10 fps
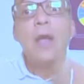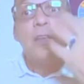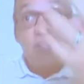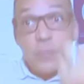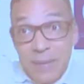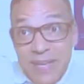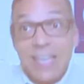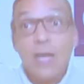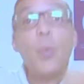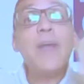
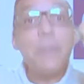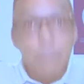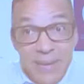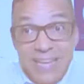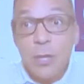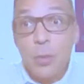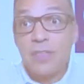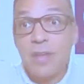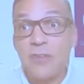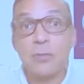speaking with, meeting with
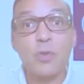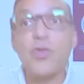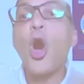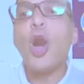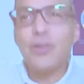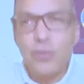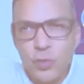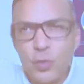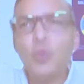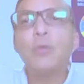customers on
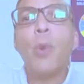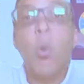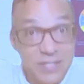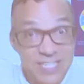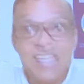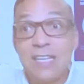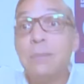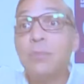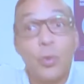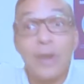Zoom or
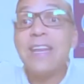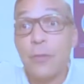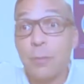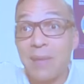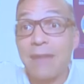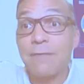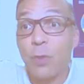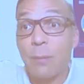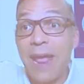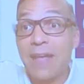Teams or any other
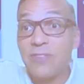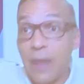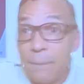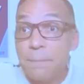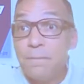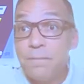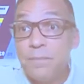platform? Hands up.